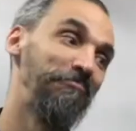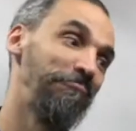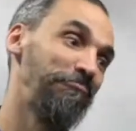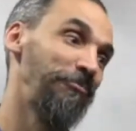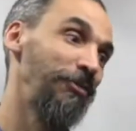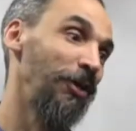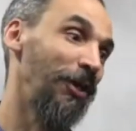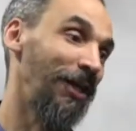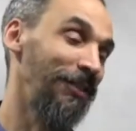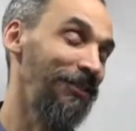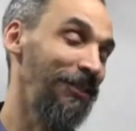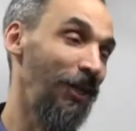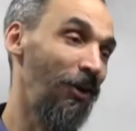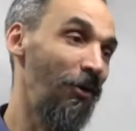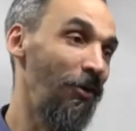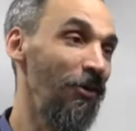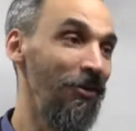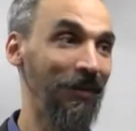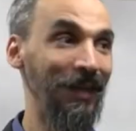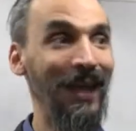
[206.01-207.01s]
you can say,
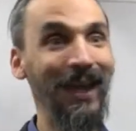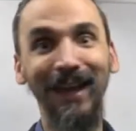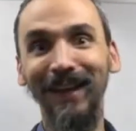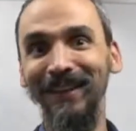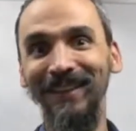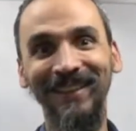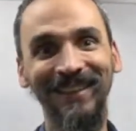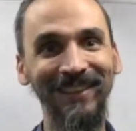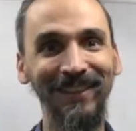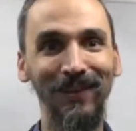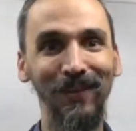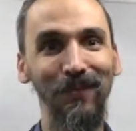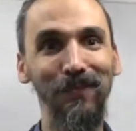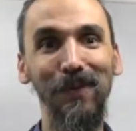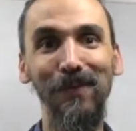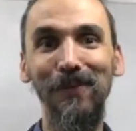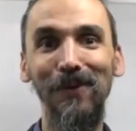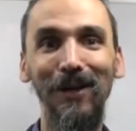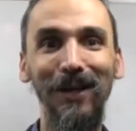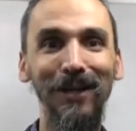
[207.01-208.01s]
okay, if
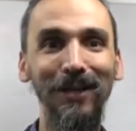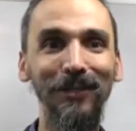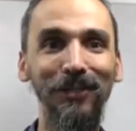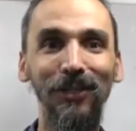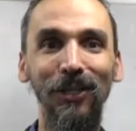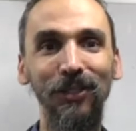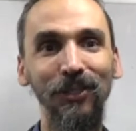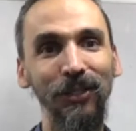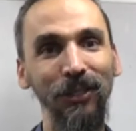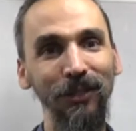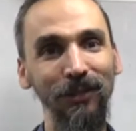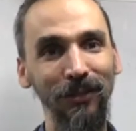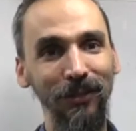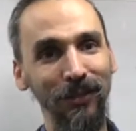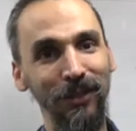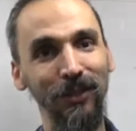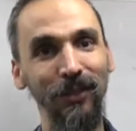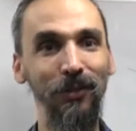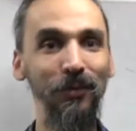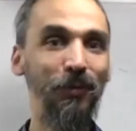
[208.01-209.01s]
people are charging,
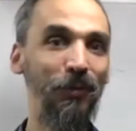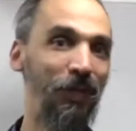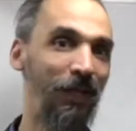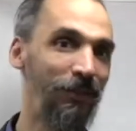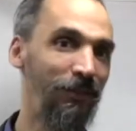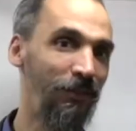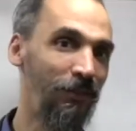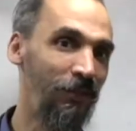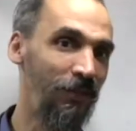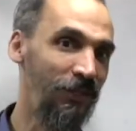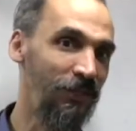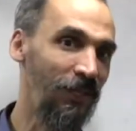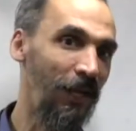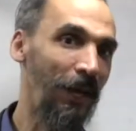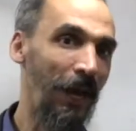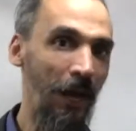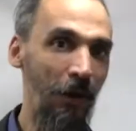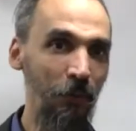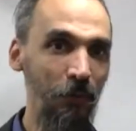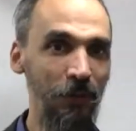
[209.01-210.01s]
you know, $200 an
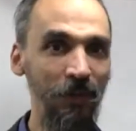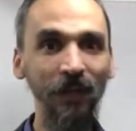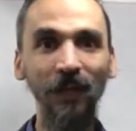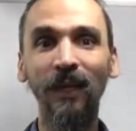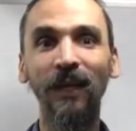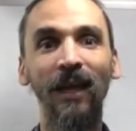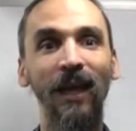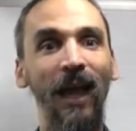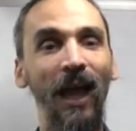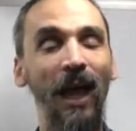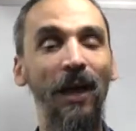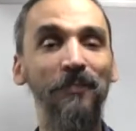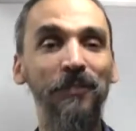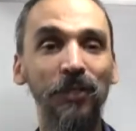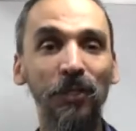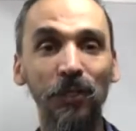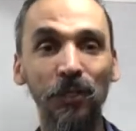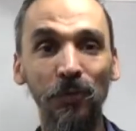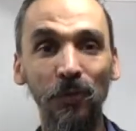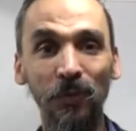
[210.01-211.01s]
hour, I'm
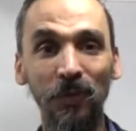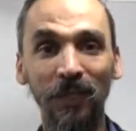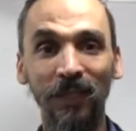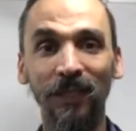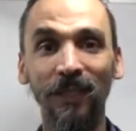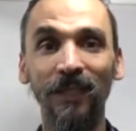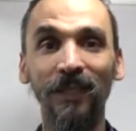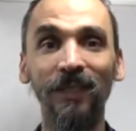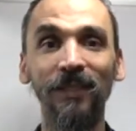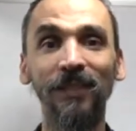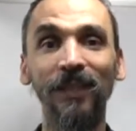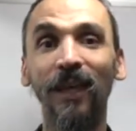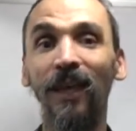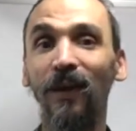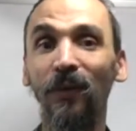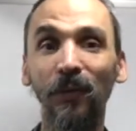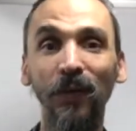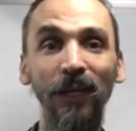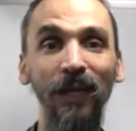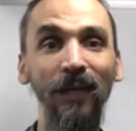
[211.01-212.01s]
new in this
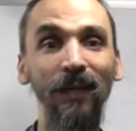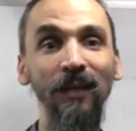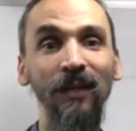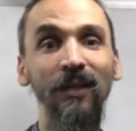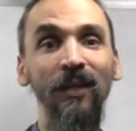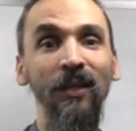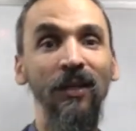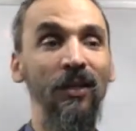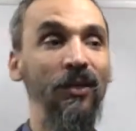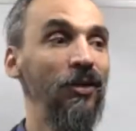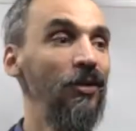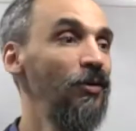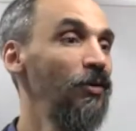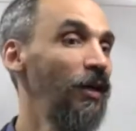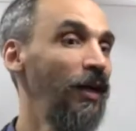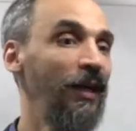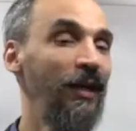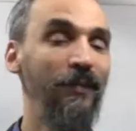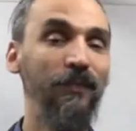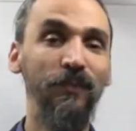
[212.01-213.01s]
area,
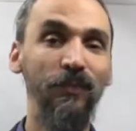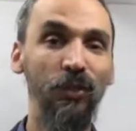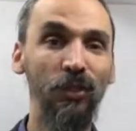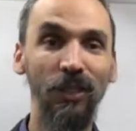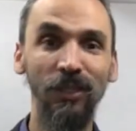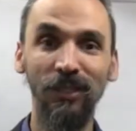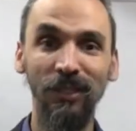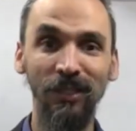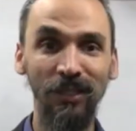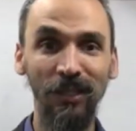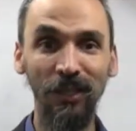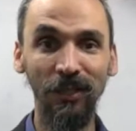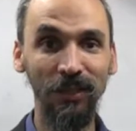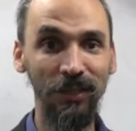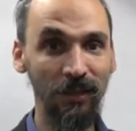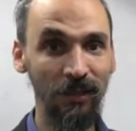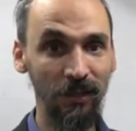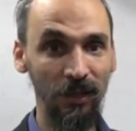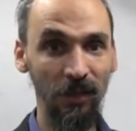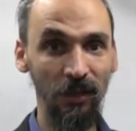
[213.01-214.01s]
or I'm just
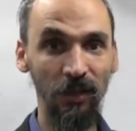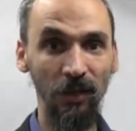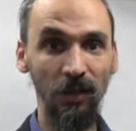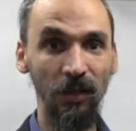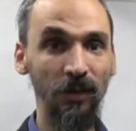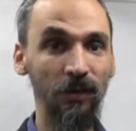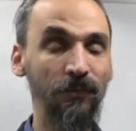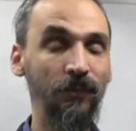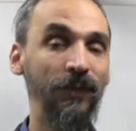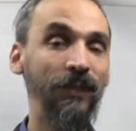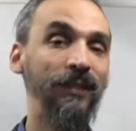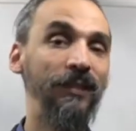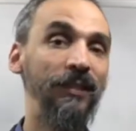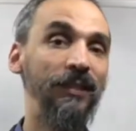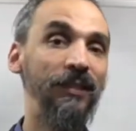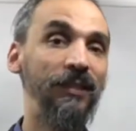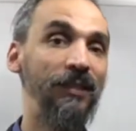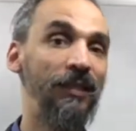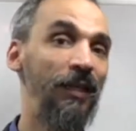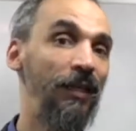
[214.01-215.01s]
starting offering
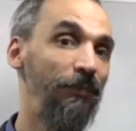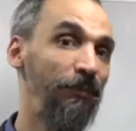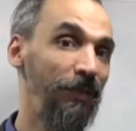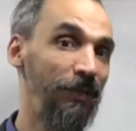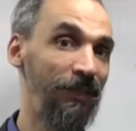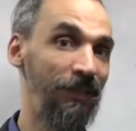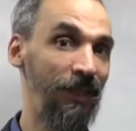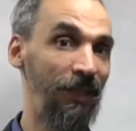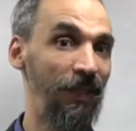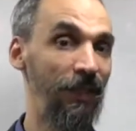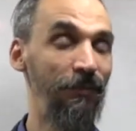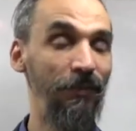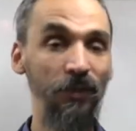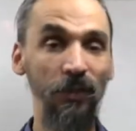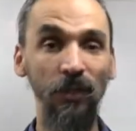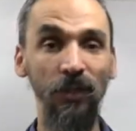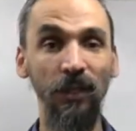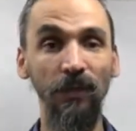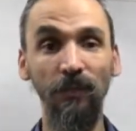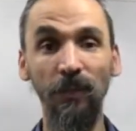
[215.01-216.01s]
this service, I never
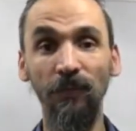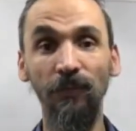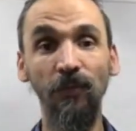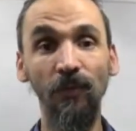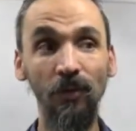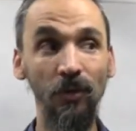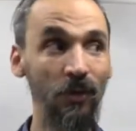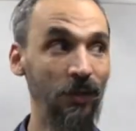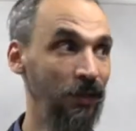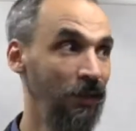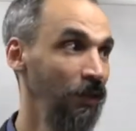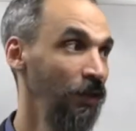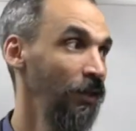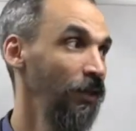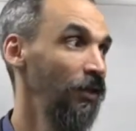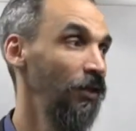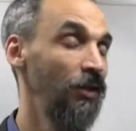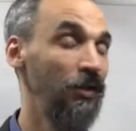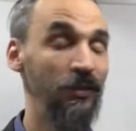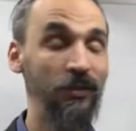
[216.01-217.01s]
done it before,
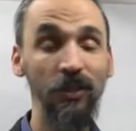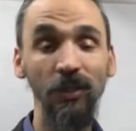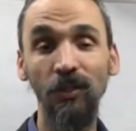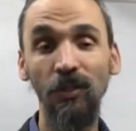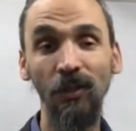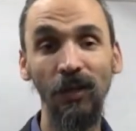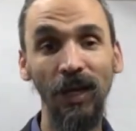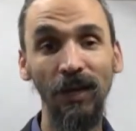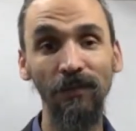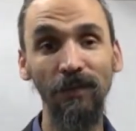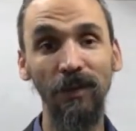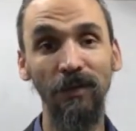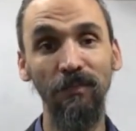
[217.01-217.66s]
and you don't have